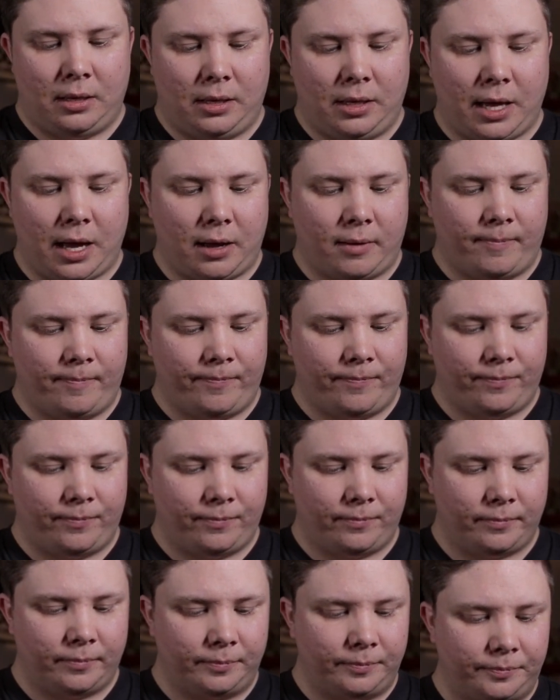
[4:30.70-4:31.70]
yeah.
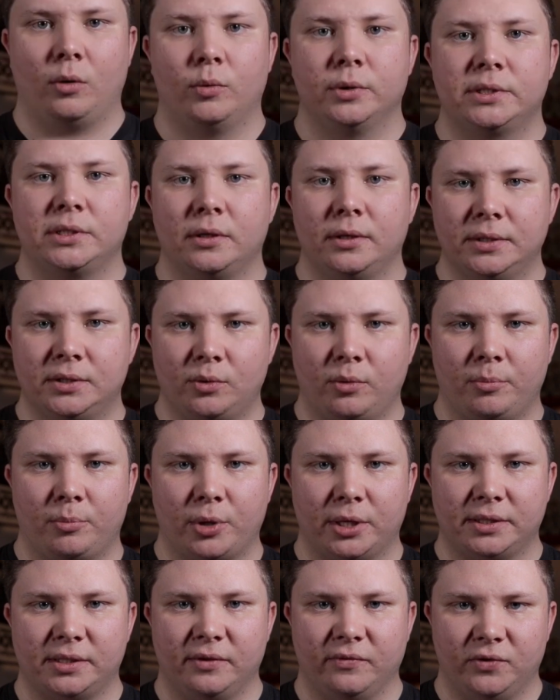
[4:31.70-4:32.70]
What's also
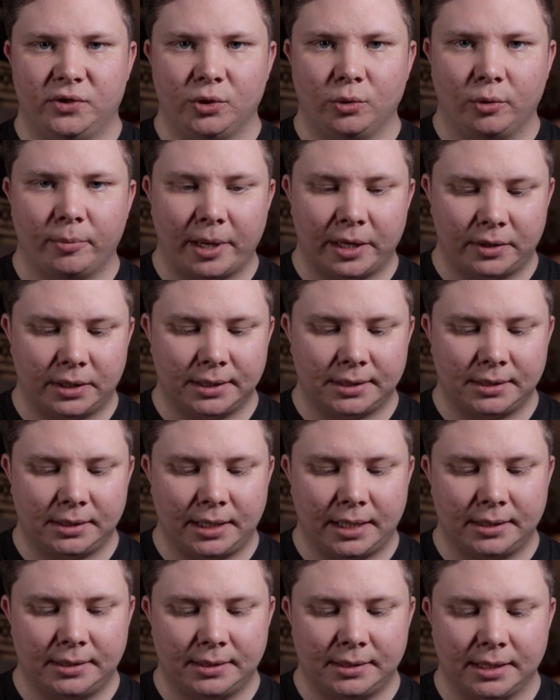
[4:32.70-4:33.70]
impressive too about this
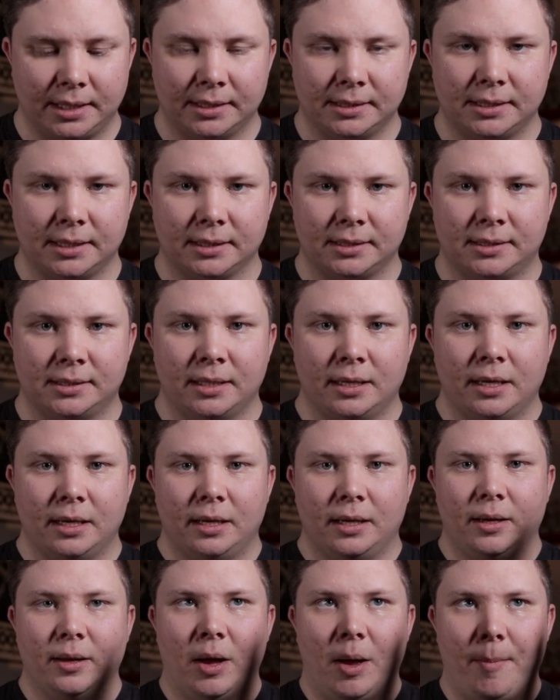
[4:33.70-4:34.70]
lens is its
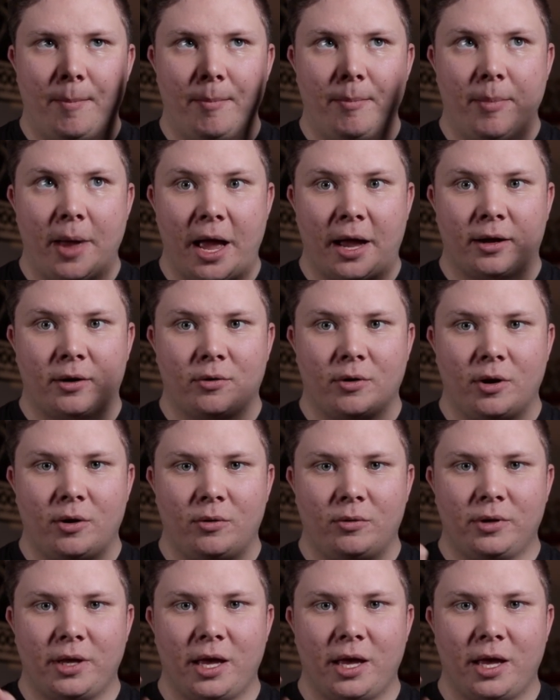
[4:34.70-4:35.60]
macro